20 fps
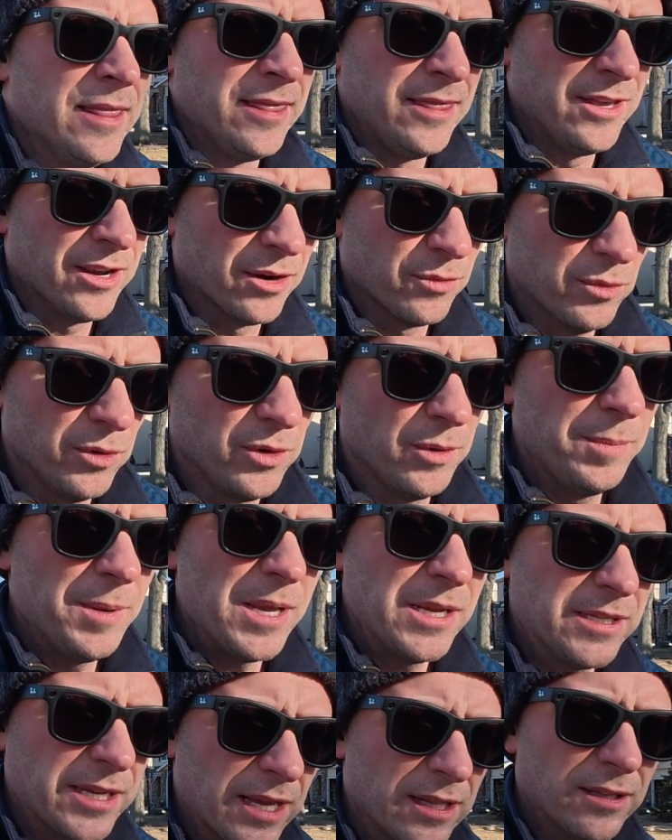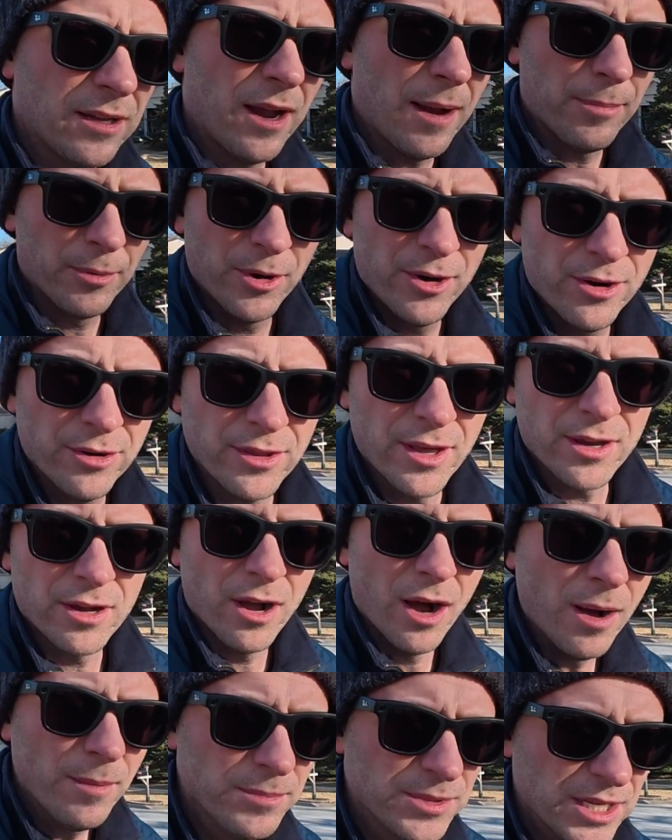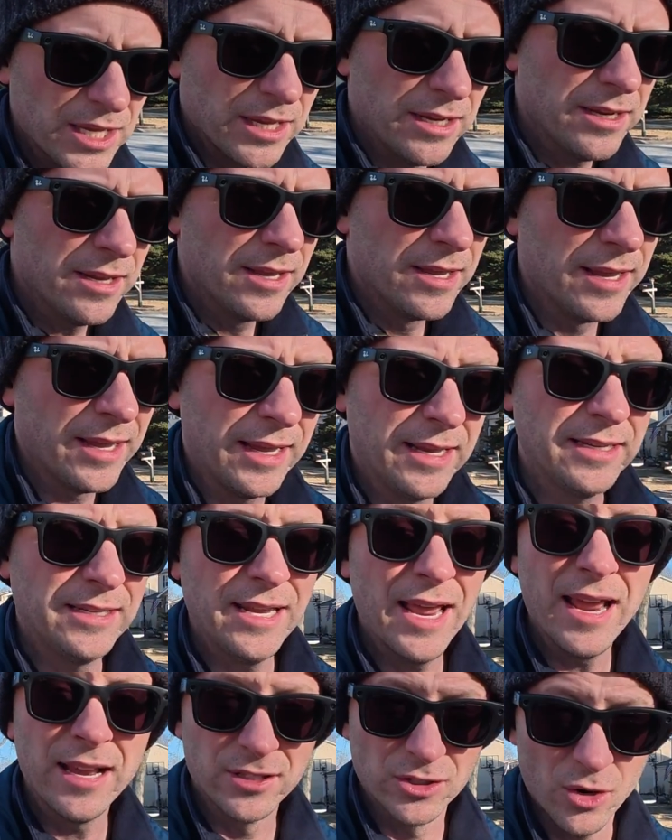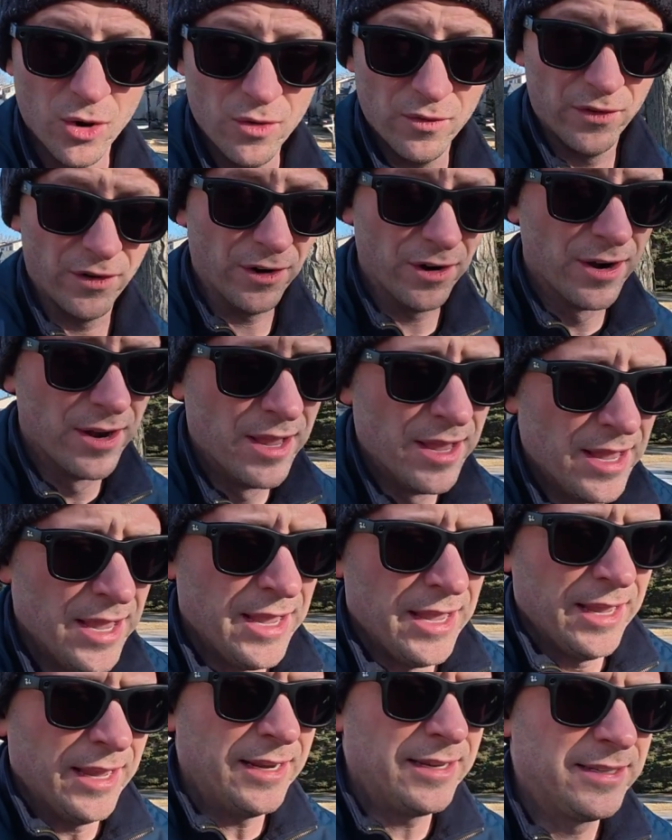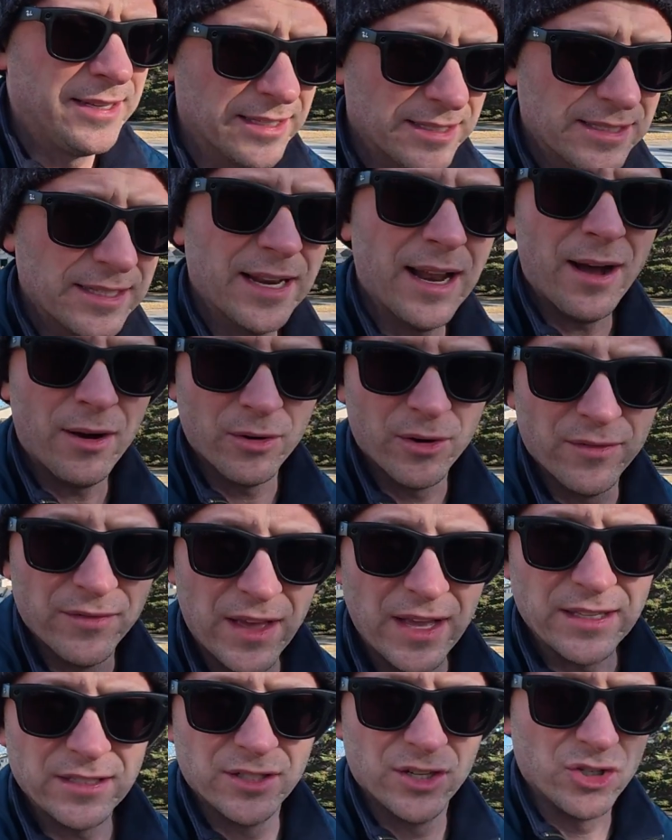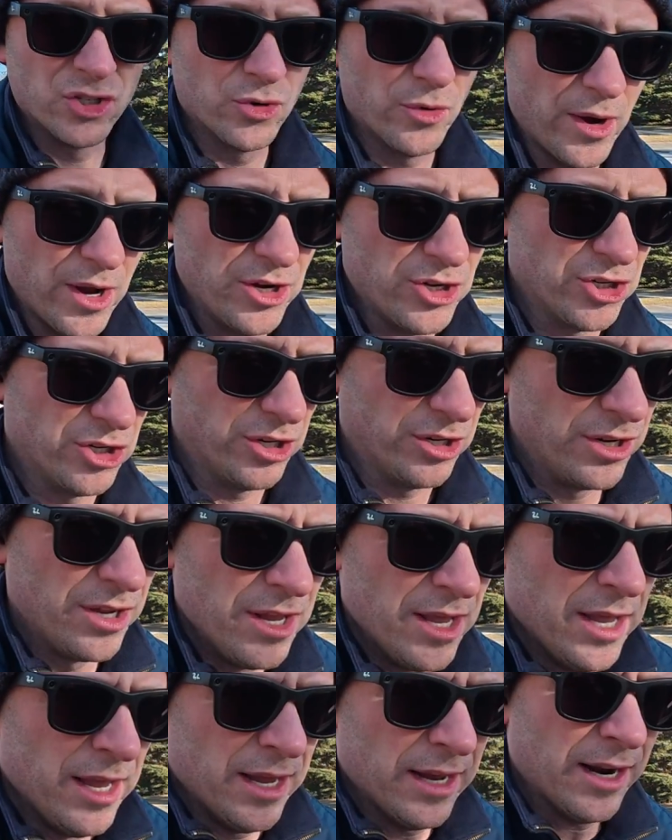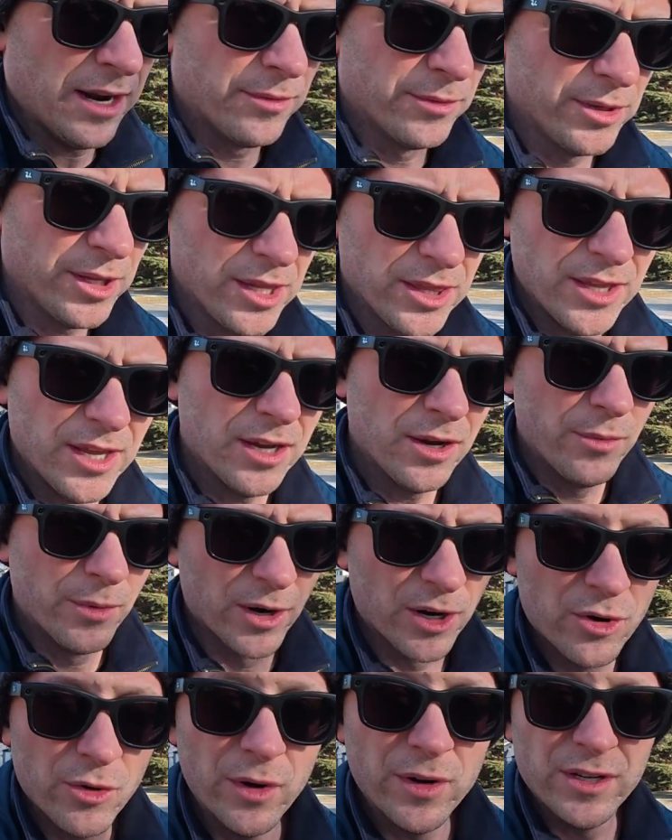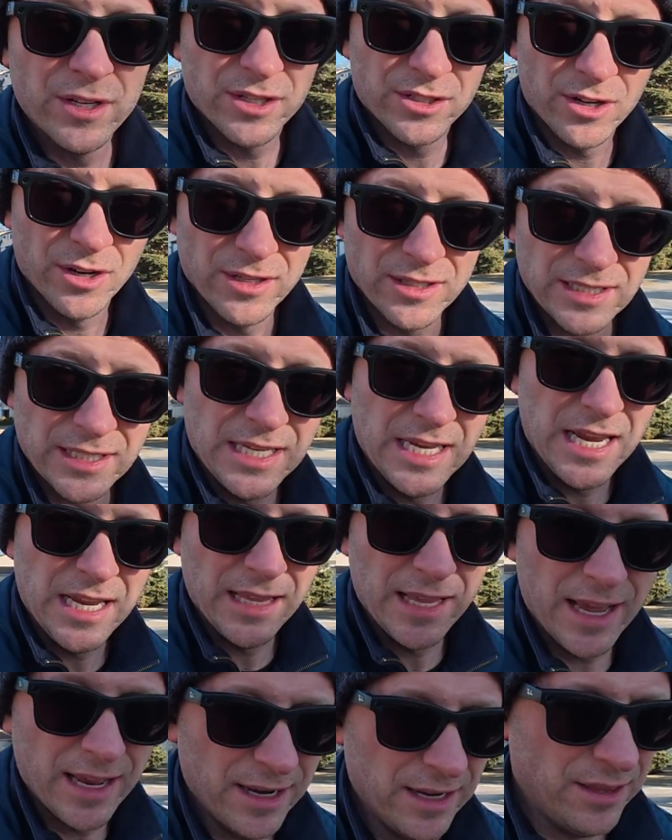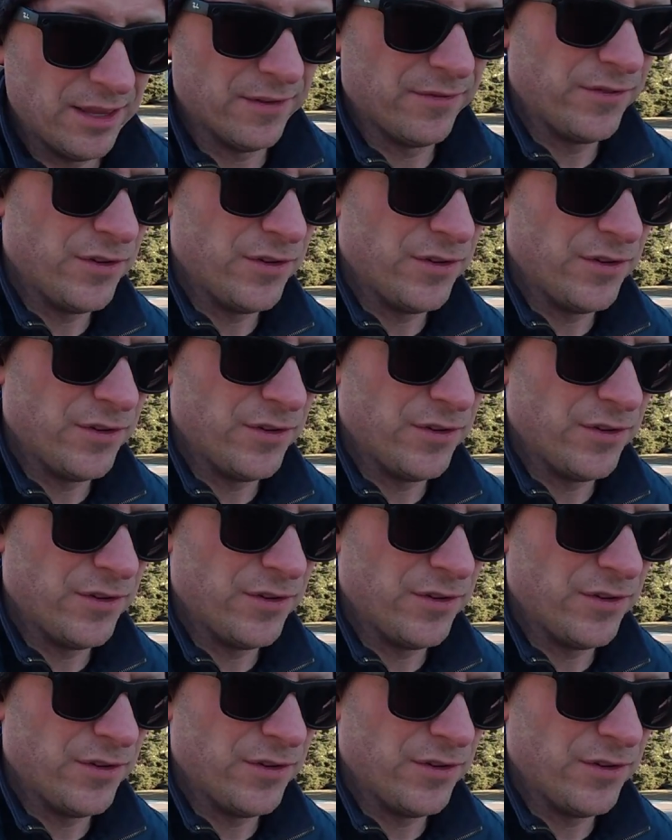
there will be a teleoperator that comes in and takes over and gets it out of that situation. And I really think we're going to start seeing that in the